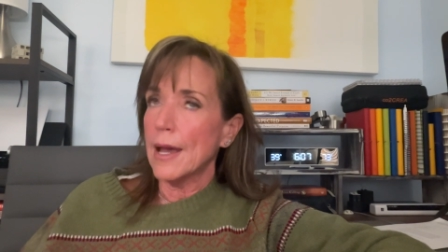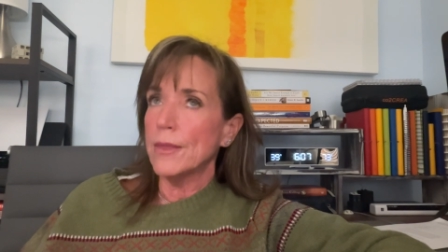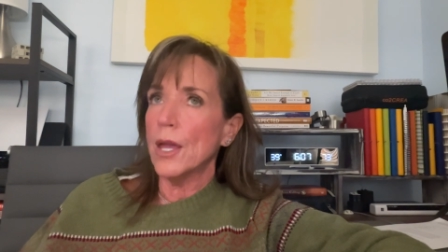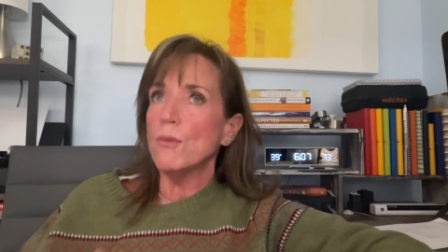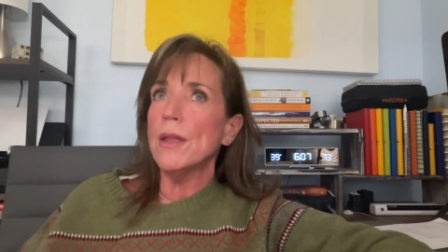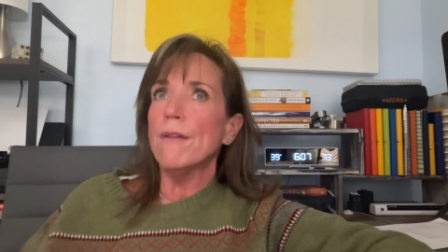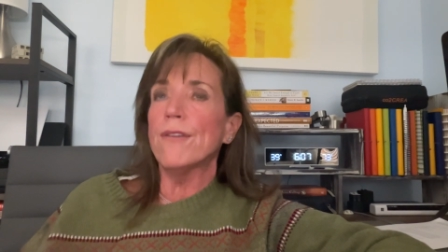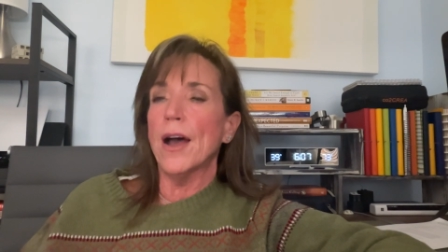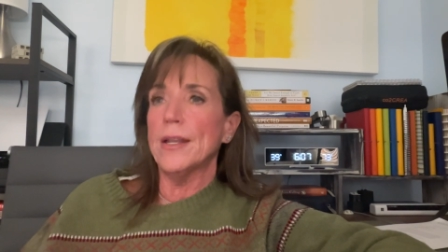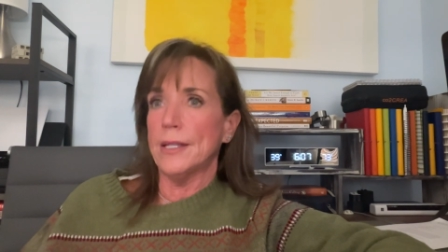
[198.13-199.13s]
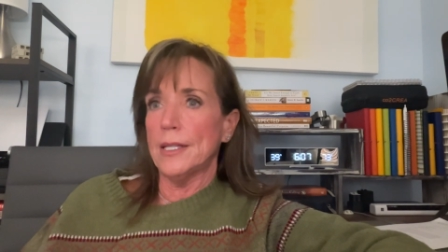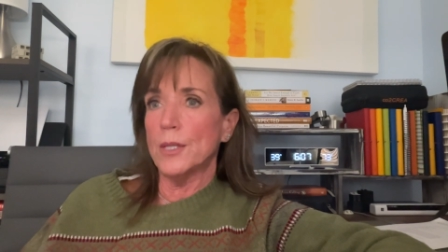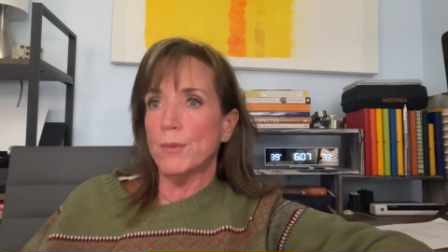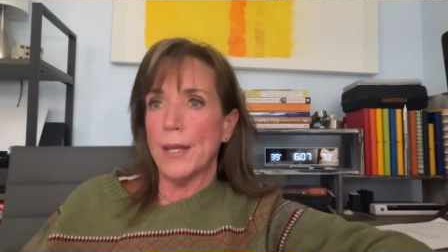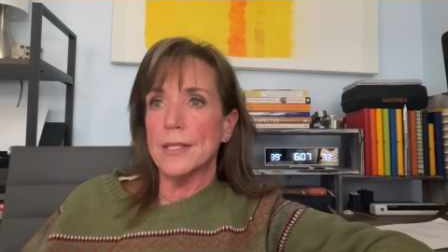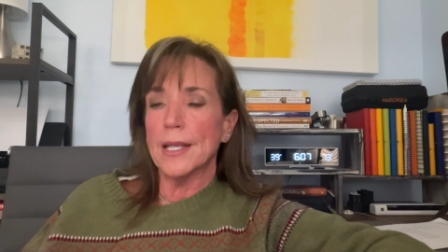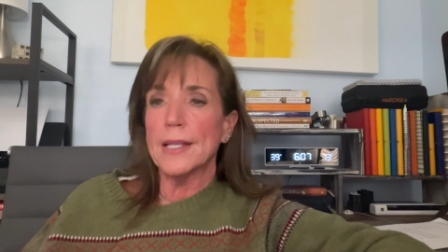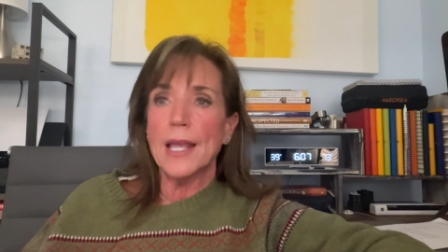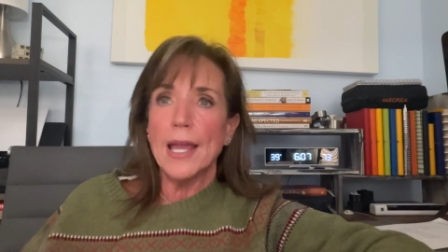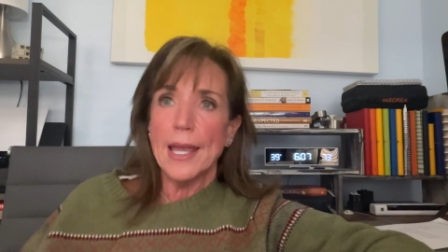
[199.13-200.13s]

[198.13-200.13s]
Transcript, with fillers: that we find in these pieces